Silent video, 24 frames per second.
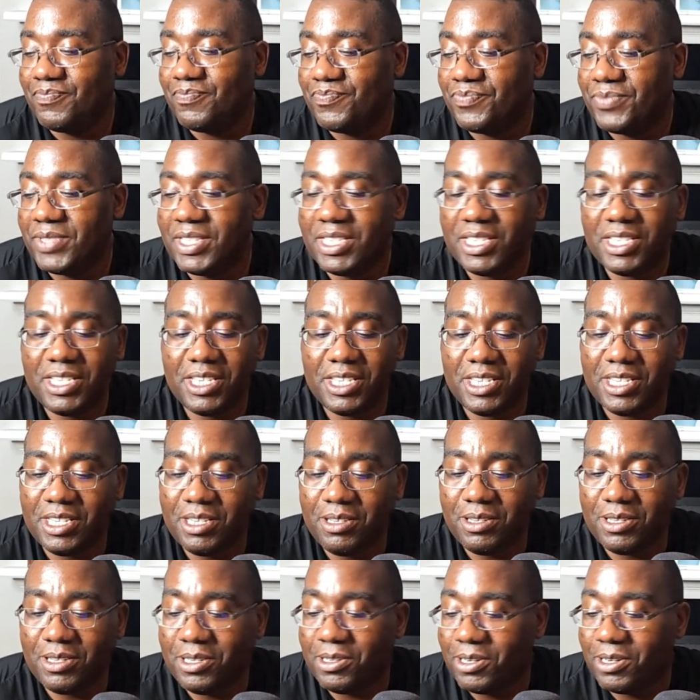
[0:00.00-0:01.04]
You
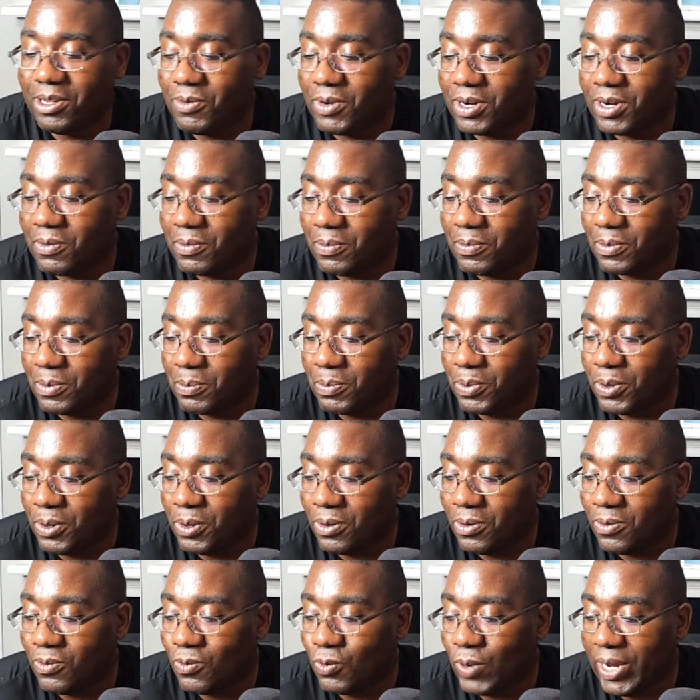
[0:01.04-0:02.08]
you don't want to
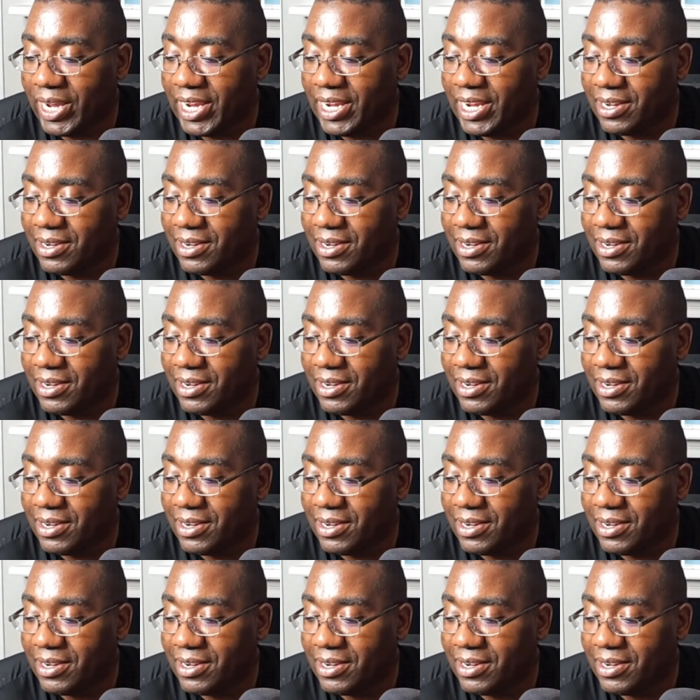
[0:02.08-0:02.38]
pull weight.